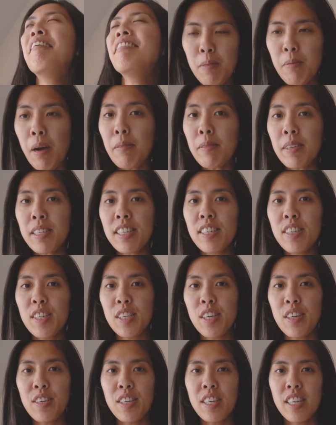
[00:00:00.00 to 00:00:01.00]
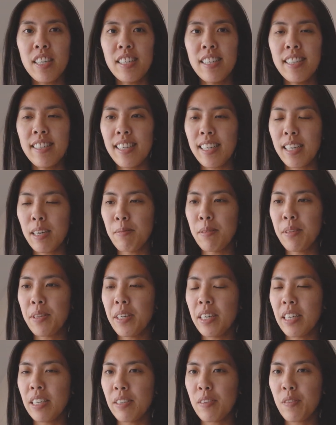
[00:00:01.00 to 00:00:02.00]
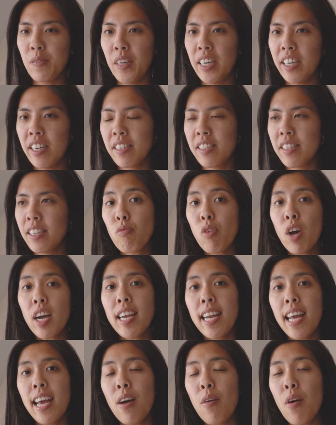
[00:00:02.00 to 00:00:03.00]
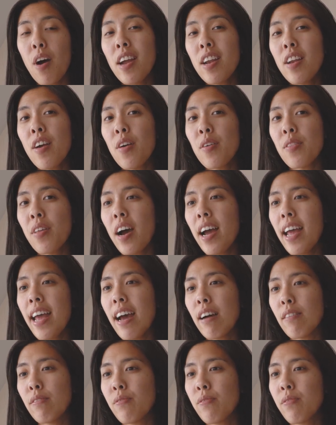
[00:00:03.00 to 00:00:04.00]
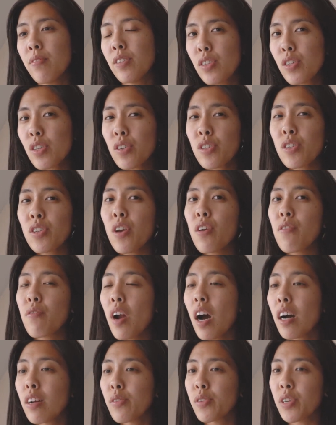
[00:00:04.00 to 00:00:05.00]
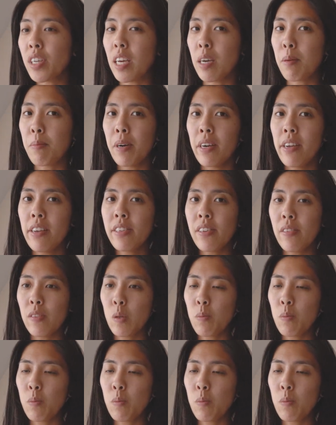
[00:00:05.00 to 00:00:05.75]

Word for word: But I'm just going to show you guys a couple of things first. Right now, I know that I have just over 100 gigabytes of